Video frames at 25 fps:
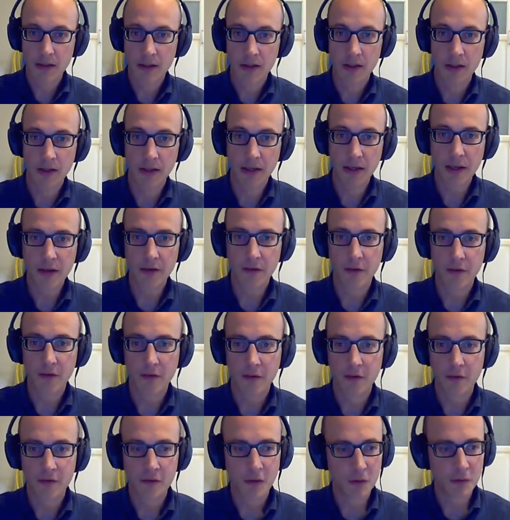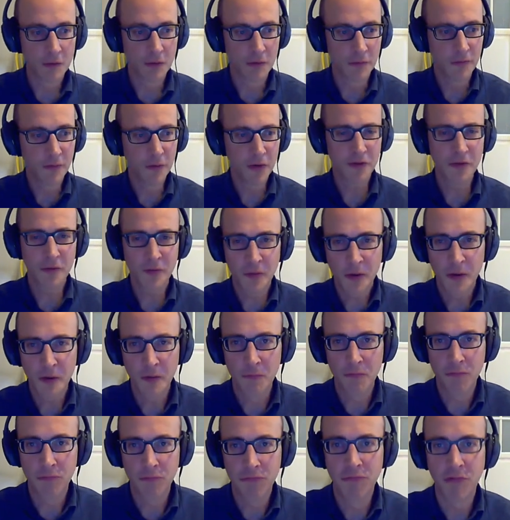Yes, so first of
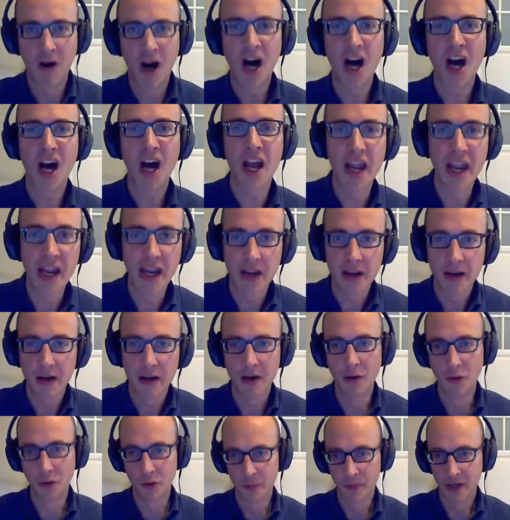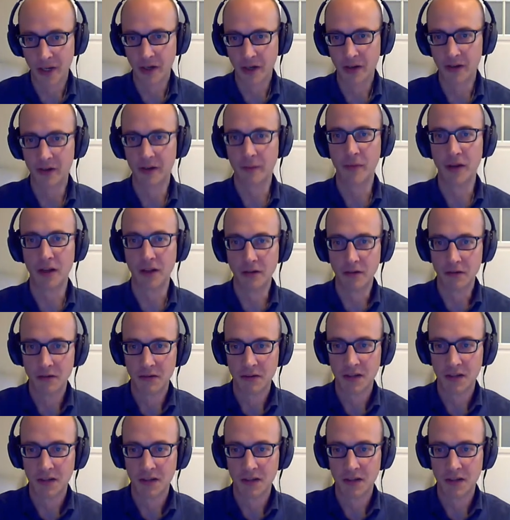all, why automated ML?